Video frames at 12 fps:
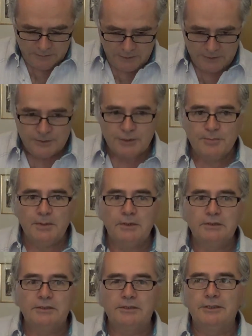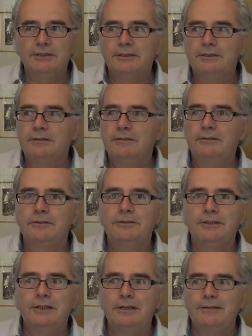Now there's about
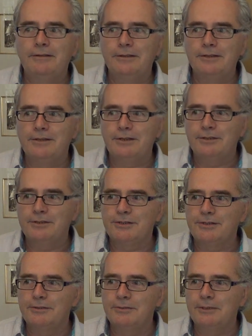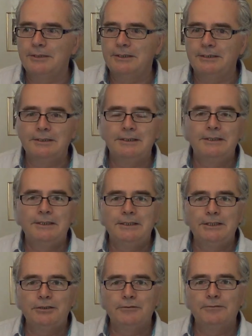13 things here, so
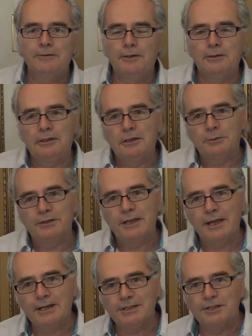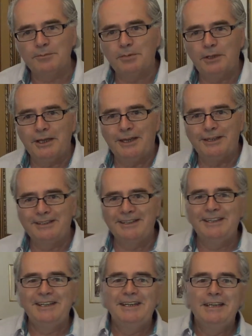you can follow along with the action plan,
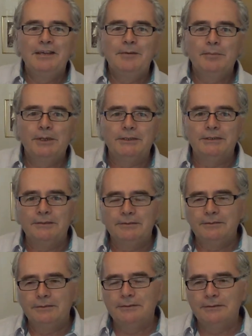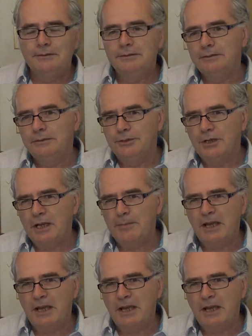but your name